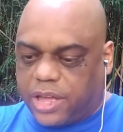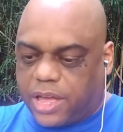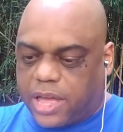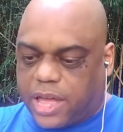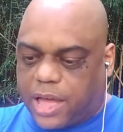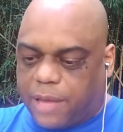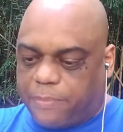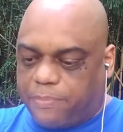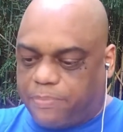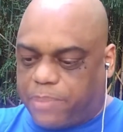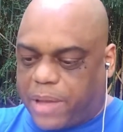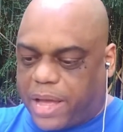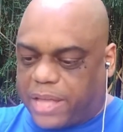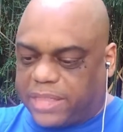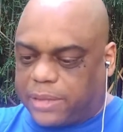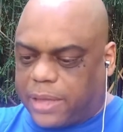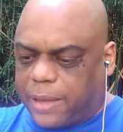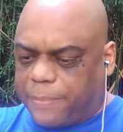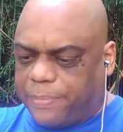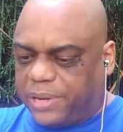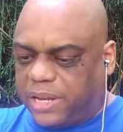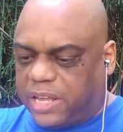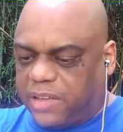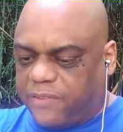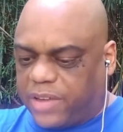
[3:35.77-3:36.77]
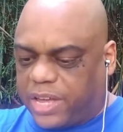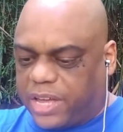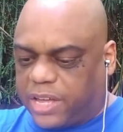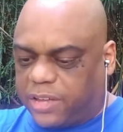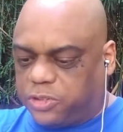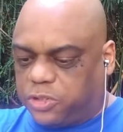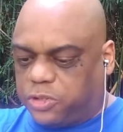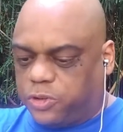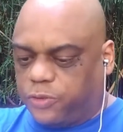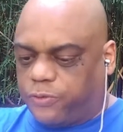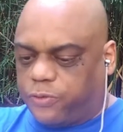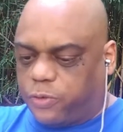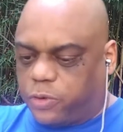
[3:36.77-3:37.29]
I, I believe I have
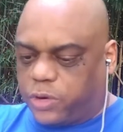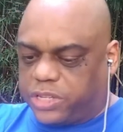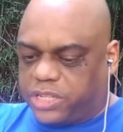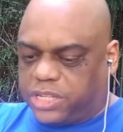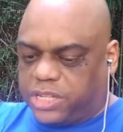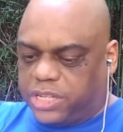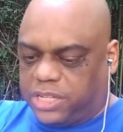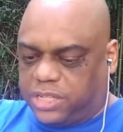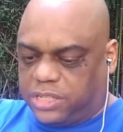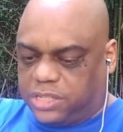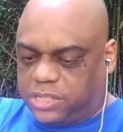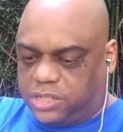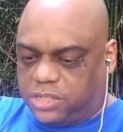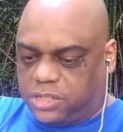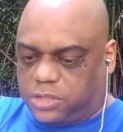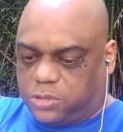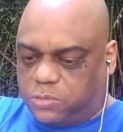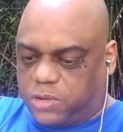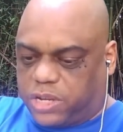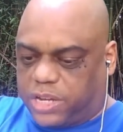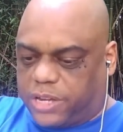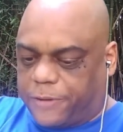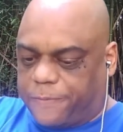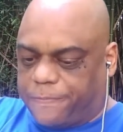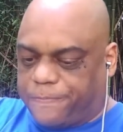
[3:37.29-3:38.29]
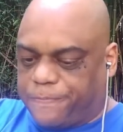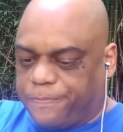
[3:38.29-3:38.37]
two 14s as well.